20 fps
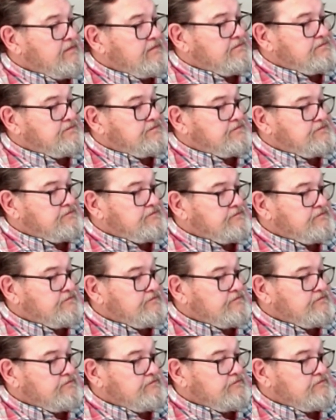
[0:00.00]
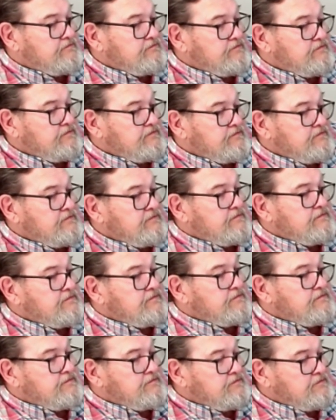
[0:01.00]

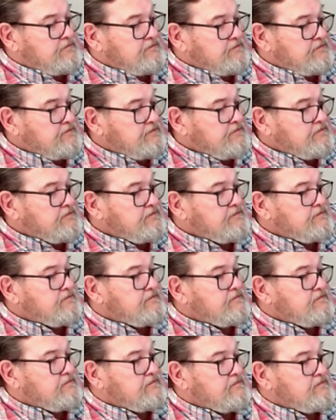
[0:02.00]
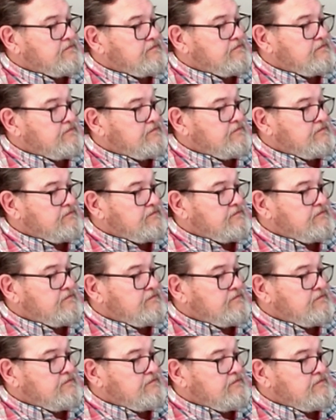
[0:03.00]

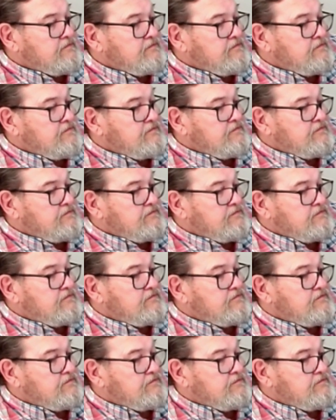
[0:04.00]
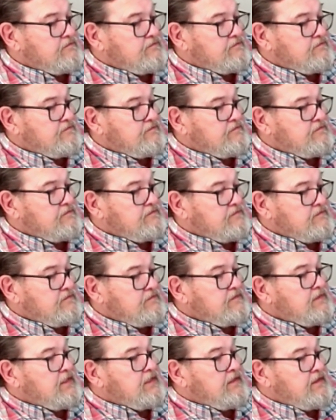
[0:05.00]

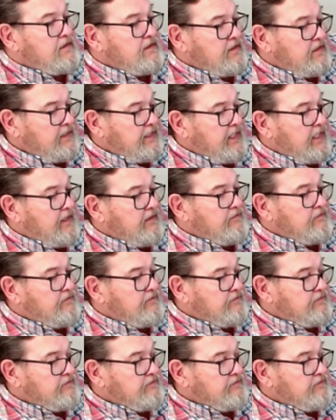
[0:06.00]
No words are spoken by the person on screen.